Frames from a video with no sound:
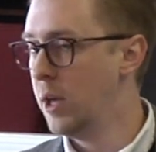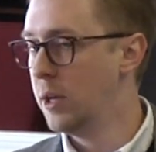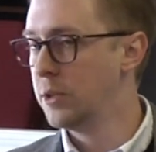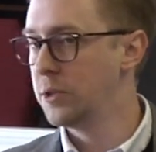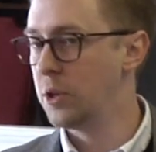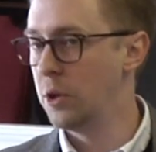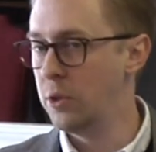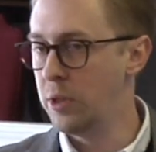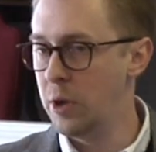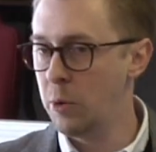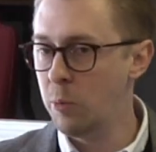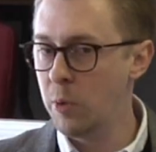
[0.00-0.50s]

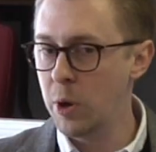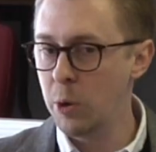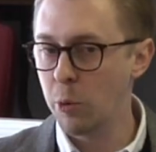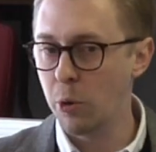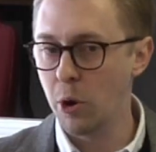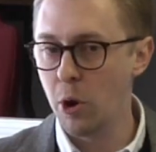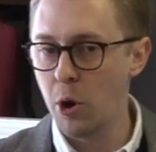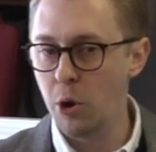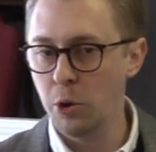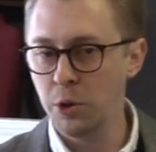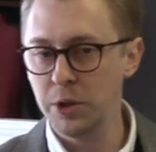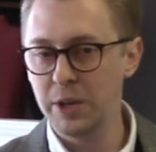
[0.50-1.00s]
So then we
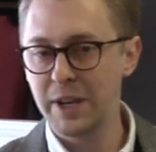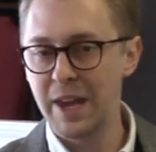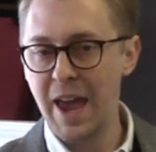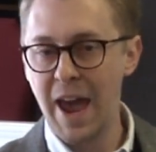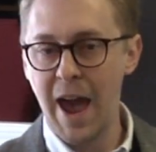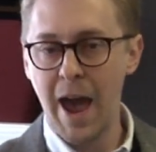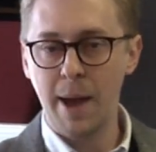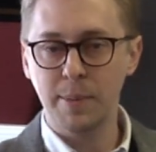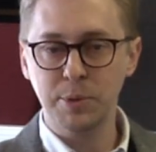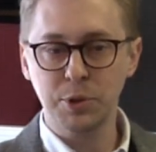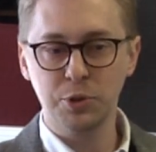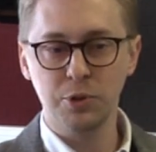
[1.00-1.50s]
were only
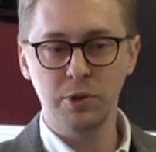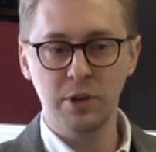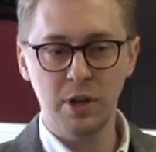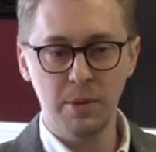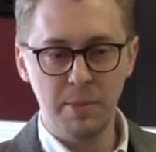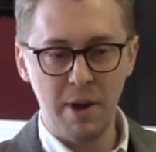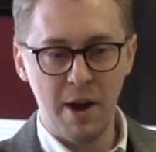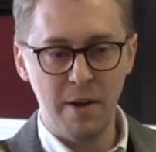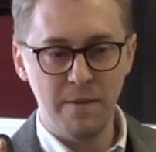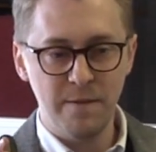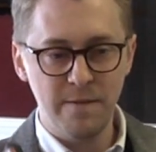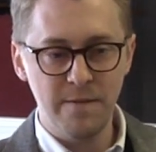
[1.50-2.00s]
capturing
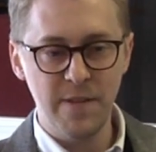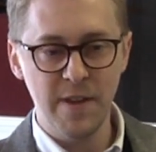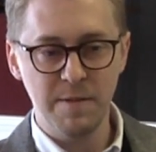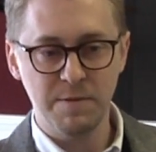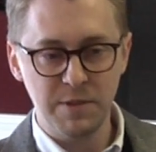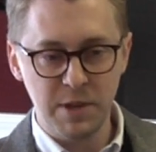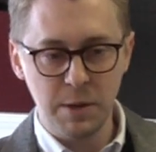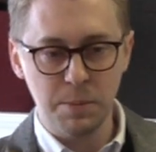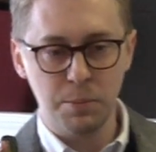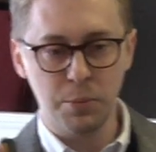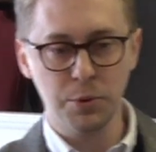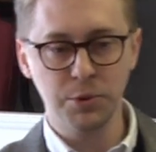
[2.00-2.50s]
about
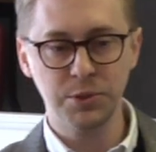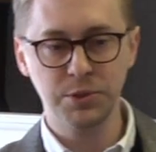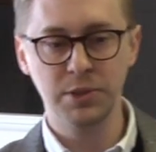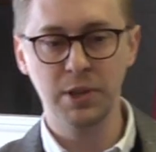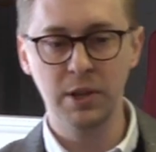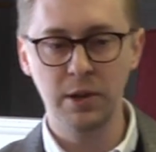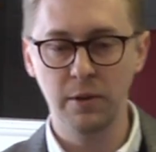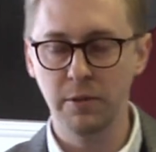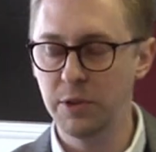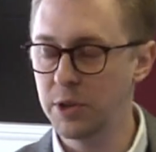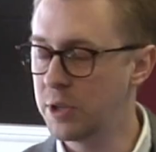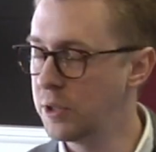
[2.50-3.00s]

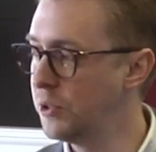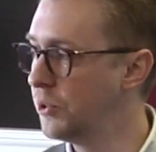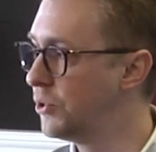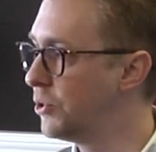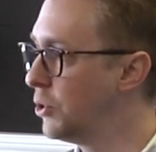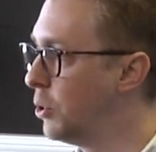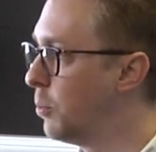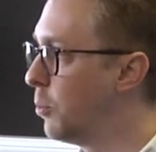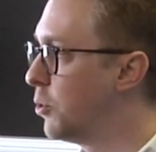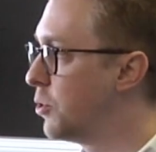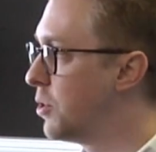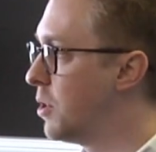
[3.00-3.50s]
50% of the
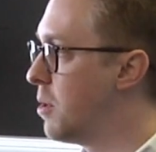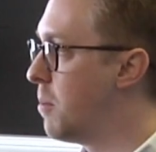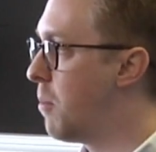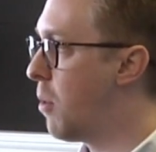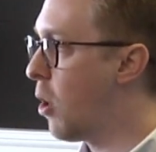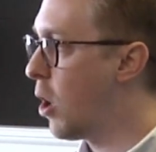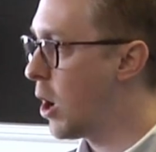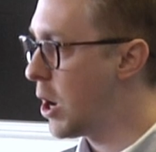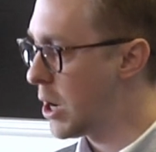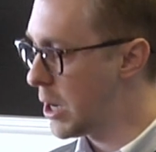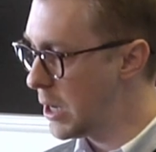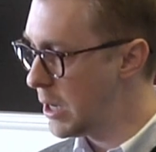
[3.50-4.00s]
consumers in the
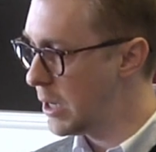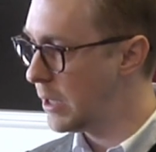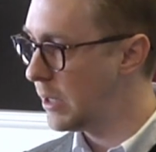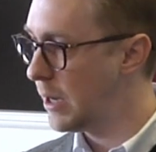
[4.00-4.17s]
market.